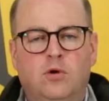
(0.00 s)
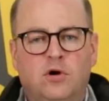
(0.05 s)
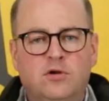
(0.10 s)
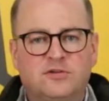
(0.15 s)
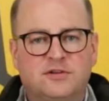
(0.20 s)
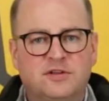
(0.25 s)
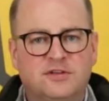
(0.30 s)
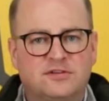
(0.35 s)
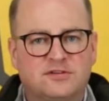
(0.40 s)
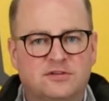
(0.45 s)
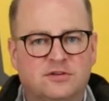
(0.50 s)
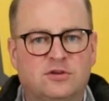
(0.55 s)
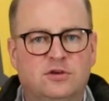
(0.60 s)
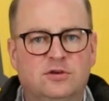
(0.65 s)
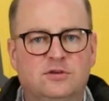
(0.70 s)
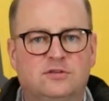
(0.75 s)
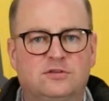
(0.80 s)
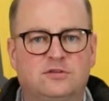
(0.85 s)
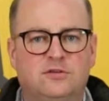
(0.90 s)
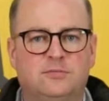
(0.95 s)
Whilst it's
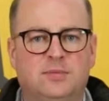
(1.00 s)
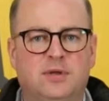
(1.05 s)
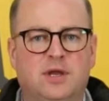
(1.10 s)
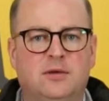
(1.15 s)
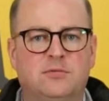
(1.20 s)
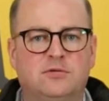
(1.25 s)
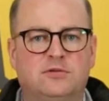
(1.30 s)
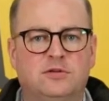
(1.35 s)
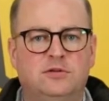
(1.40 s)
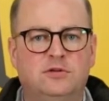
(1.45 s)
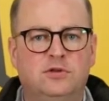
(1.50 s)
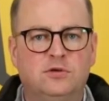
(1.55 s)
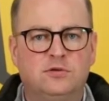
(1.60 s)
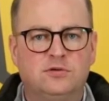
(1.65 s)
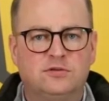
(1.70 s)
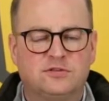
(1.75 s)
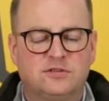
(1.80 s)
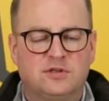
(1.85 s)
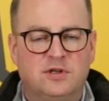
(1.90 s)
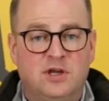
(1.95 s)
good to be able to
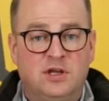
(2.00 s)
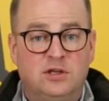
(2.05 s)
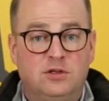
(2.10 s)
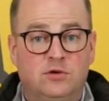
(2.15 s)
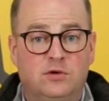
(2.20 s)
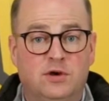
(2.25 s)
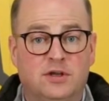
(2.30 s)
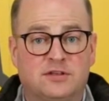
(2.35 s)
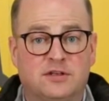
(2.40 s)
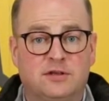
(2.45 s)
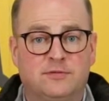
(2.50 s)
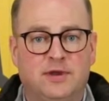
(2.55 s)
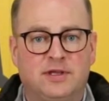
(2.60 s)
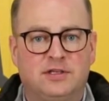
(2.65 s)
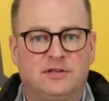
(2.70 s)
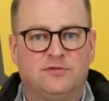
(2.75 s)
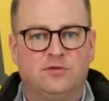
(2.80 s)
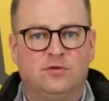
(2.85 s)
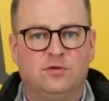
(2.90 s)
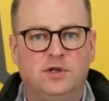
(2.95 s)
use your
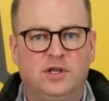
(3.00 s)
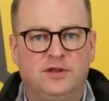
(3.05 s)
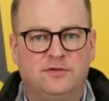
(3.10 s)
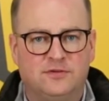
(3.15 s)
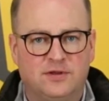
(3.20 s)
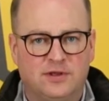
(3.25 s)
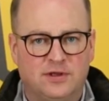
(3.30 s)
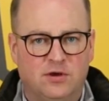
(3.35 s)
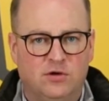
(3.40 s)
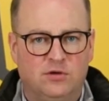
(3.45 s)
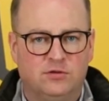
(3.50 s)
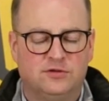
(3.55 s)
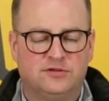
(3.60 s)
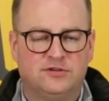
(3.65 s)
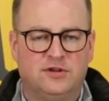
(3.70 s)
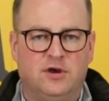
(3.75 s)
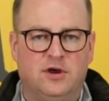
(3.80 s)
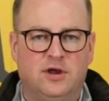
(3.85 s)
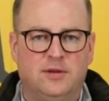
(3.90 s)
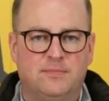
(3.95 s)
excavator for lifting on
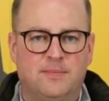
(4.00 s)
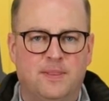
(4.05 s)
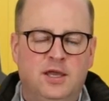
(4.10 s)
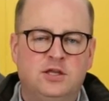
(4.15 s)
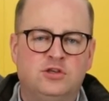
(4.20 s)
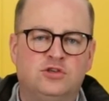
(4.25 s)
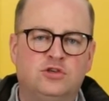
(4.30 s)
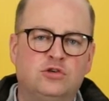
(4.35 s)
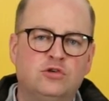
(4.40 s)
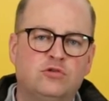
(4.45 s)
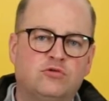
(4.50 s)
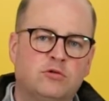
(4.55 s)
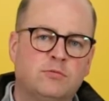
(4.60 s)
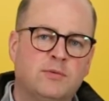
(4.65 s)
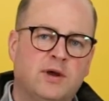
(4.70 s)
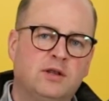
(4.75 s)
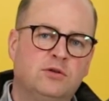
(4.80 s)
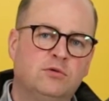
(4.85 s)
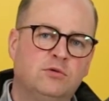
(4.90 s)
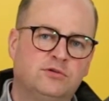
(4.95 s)
site, it should
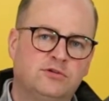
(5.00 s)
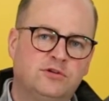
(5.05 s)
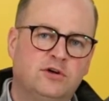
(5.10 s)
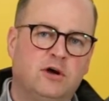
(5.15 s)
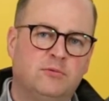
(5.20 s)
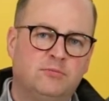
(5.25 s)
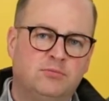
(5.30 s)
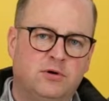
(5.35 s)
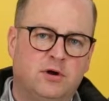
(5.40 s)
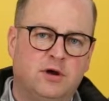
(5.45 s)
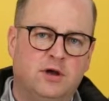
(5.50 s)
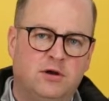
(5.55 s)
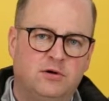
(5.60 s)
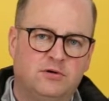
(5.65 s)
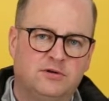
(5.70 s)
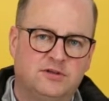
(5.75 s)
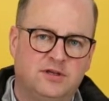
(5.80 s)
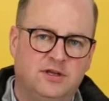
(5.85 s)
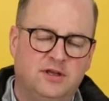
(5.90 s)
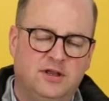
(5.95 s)
remain your top
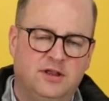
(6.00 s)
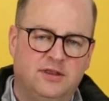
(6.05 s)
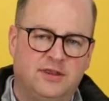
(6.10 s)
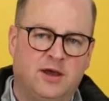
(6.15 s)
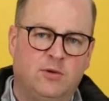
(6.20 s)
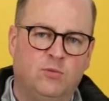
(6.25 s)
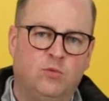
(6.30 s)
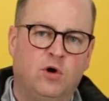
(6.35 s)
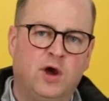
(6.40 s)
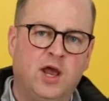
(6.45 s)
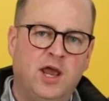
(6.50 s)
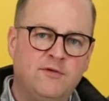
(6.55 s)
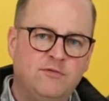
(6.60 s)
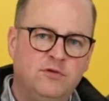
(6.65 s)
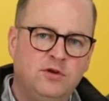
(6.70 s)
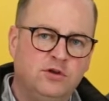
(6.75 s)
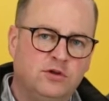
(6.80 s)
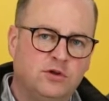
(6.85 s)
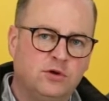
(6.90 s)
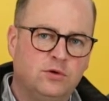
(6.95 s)
priority that
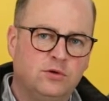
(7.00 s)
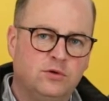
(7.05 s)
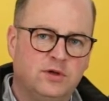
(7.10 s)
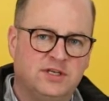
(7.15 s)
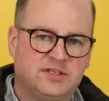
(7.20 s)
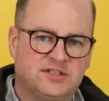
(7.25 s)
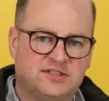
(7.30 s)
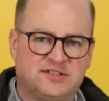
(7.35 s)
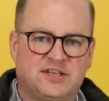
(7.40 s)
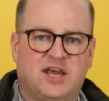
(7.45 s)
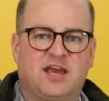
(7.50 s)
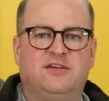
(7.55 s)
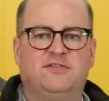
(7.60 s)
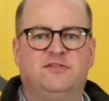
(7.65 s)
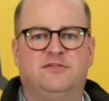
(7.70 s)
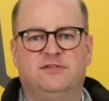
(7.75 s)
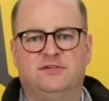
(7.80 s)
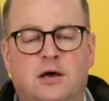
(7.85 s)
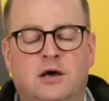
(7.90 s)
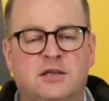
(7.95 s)
whatever you do is
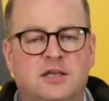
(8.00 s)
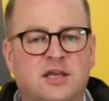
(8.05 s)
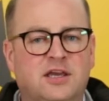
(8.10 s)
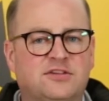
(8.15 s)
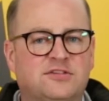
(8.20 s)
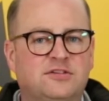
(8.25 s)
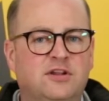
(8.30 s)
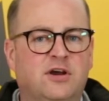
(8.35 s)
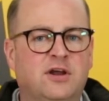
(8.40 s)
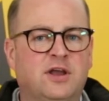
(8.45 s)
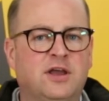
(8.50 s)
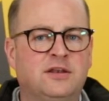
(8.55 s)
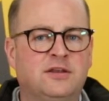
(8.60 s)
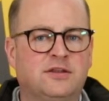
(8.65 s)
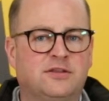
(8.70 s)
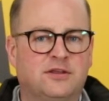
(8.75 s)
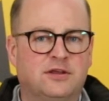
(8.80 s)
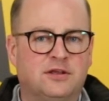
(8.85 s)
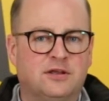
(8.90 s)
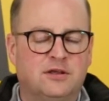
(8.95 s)
safe. I guess like
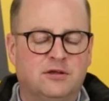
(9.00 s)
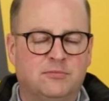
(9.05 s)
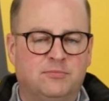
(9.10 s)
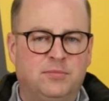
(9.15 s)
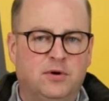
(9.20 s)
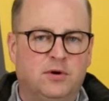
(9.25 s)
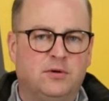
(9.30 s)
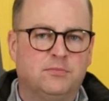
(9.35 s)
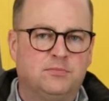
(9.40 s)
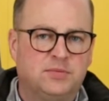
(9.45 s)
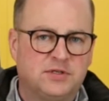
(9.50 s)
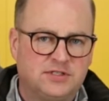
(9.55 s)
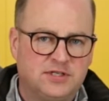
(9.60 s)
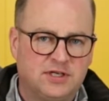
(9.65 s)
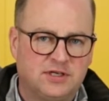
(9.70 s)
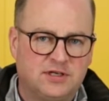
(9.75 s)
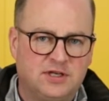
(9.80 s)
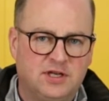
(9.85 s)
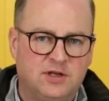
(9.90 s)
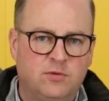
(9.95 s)
anything, but
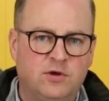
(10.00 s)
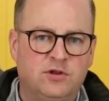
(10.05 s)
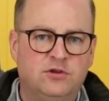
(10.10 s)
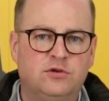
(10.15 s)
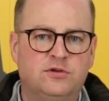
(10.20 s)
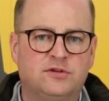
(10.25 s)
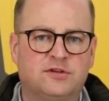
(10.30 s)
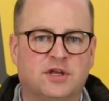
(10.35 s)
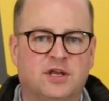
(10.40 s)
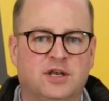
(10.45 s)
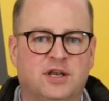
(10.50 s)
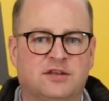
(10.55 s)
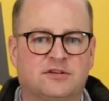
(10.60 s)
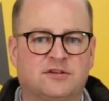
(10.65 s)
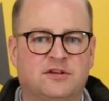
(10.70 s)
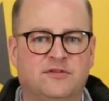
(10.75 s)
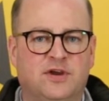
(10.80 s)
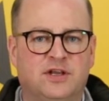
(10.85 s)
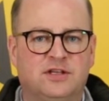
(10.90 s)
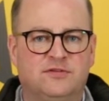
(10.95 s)
particularly when using an
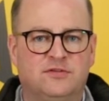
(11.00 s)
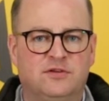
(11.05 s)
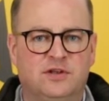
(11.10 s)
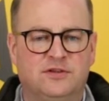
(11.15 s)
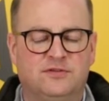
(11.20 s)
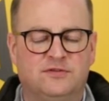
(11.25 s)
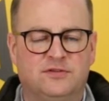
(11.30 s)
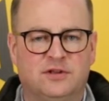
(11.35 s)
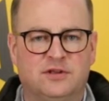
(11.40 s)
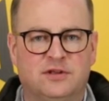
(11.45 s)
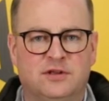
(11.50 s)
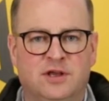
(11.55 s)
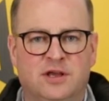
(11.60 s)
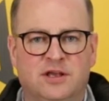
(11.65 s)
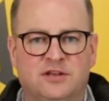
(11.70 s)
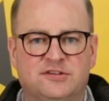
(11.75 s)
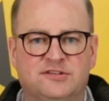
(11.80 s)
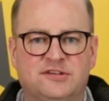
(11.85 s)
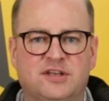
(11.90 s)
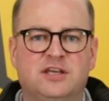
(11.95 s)
excavator for lifting,
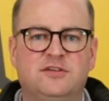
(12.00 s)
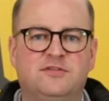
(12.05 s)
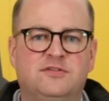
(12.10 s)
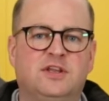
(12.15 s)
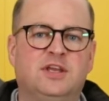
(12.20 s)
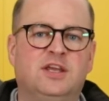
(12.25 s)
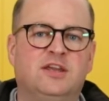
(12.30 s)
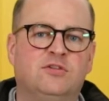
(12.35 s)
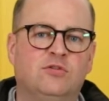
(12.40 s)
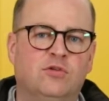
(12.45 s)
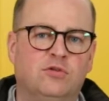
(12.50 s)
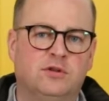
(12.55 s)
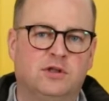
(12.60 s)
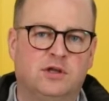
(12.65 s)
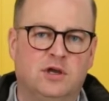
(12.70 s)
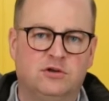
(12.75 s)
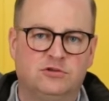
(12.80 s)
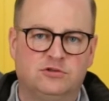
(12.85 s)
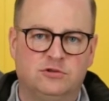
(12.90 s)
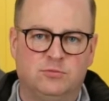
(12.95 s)
safety is
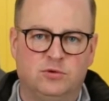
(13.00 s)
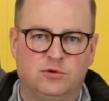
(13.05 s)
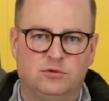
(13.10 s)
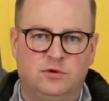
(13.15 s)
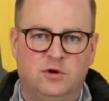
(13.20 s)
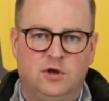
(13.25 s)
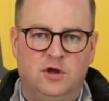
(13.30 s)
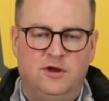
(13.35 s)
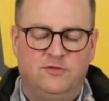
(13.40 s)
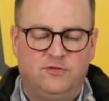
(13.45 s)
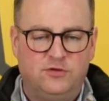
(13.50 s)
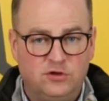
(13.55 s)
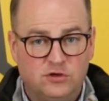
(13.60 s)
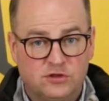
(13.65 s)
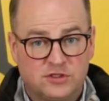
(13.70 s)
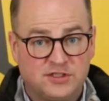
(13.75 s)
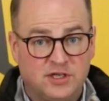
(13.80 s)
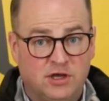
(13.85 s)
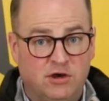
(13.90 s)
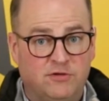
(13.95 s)
non-negotiable for
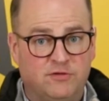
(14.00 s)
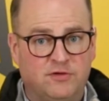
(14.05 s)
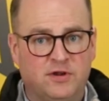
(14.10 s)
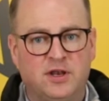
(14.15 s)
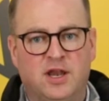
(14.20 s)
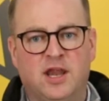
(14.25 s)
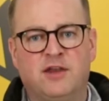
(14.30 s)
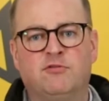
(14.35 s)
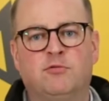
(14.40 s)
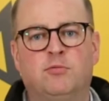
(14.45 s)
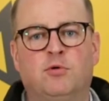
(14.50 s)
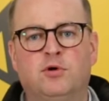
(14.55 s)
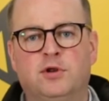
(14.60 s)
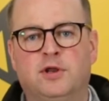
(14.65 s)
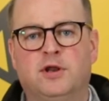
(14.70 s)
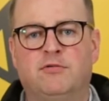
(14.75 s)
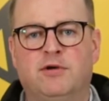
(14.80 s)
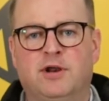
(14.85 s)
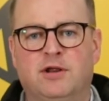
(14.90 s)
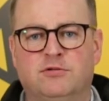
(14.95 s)
yourself and
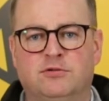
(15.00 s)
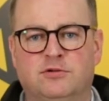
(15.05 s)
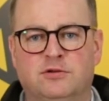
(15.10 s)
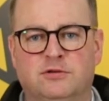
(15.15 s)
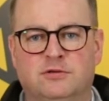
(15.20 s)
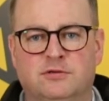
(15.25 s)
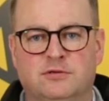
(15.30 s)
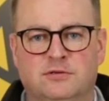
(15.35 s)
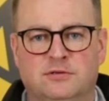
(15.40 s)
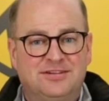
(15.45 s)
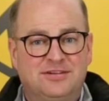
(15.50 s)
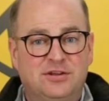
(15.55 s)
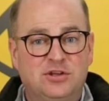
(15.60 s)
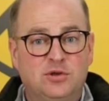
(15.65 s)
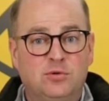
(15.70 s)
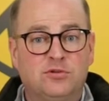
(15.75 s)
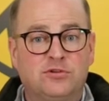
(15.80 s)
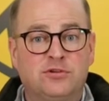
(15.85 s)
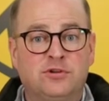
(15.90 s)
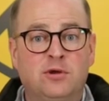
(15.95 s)
everybody around you. So
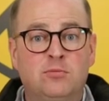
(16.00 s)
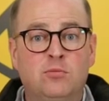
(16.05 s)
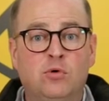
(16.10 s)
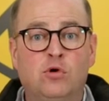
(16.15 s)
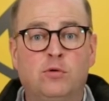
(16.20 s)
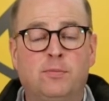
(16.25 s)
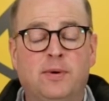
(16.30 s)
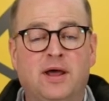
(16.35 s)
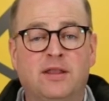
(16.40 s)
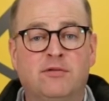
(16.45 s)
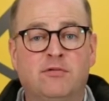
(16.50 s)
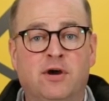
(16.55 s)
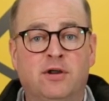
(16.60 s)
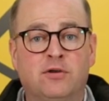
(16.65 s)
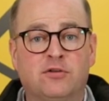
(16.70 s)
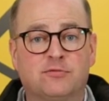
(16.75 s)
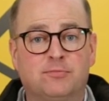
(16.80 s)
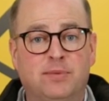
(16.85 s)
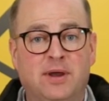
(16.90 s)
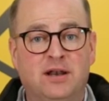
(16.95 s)
you want to know more about the
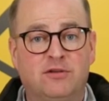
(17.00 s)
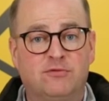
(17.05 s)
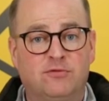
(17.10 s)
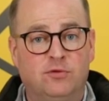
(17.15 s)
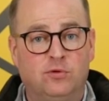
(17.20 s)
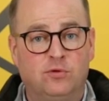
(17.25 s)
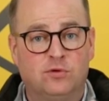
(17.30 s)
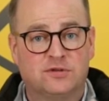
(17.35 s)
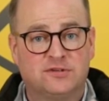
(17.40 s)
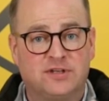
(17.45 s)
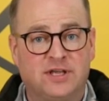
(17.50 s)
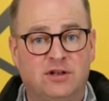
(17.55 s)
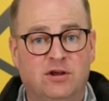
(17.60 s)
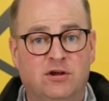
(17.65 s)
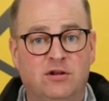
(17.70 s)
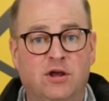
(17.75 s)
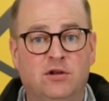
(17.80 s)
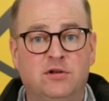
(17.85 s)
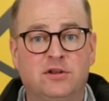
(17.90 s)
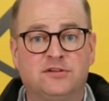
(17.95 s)
Rhinox pallet forks and
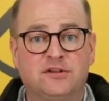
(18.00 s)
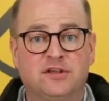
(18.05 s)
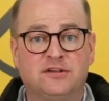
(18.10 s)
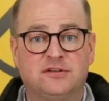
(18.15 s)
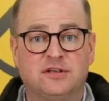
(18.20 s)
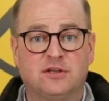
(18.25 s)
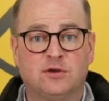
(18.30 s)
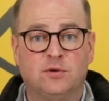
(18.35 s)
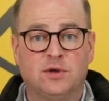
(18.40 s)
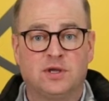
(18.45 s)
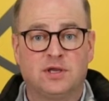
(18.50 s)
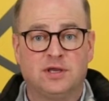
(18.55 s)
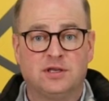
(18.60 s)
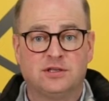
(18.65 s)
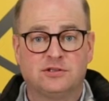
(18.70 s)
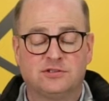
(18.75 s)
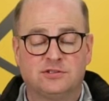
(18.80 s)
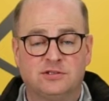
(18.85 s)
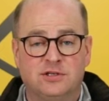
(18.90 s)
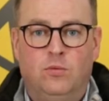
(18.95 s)
our LOLER tested quick
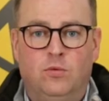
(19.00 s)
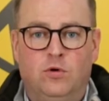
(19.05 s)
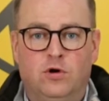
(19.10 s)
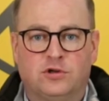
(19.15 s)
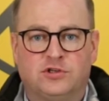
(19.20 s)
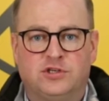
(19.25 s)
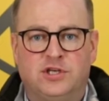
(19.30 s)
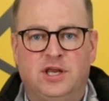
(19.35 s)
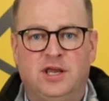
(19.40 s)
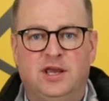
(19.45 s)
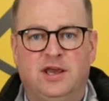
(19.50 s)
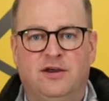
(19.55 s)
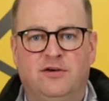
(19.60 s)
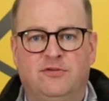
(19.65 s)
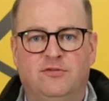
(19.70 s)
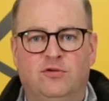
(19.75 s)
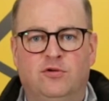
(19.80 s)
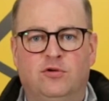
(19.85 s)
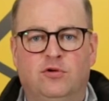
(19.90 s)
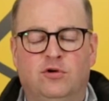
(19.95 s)
hitch, watch here
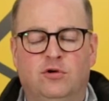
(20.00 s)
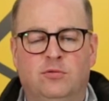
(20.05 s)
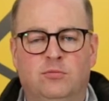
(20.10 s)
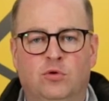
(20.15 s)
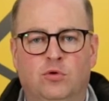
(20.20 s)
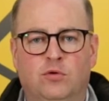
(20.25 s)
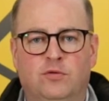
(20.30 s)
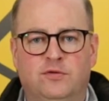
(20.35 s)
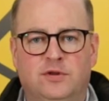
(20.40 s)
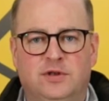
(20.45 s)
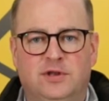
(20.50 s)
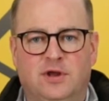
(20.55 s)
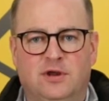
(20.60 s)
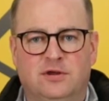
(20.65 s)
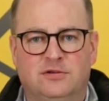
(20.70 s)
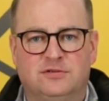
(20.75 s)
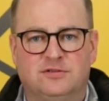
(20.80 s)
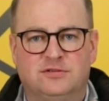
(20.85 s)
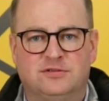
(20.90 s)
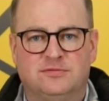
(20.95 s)
for more
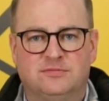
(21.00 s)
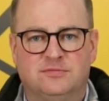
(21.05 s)
videos.